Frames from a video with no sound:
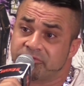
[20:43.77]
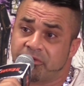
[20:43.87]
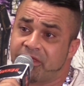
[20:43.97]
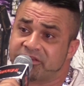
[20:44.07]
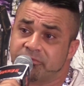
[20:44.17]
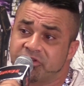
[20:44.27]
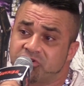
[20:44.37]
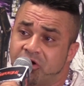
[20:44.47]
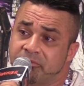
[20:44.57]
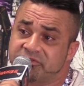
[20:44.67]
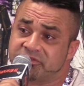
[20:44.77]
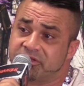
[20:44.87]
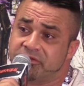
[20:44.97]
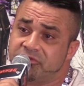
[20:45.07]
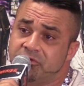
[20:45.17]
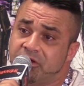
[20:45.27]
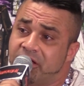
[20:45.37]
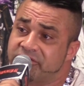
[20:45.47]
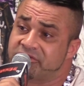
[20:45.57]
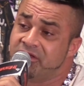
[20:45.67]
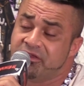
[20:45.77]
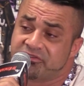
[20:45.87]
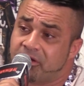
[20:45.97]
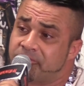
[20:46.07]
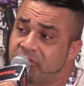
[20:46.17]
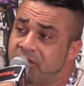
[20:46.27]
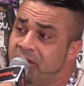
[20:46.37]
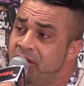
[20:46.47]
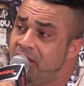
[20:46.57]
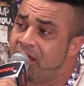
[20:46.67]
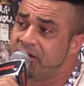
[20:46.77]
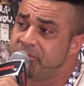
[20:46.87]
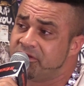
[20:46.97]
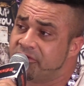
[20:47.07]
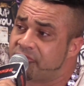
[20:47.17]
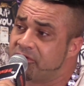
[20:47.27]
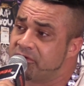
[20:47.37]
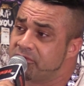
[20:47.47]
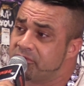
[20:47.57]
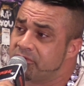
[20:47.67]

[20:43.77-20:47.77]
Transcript: But that's my job, is to give you guys something and to be different.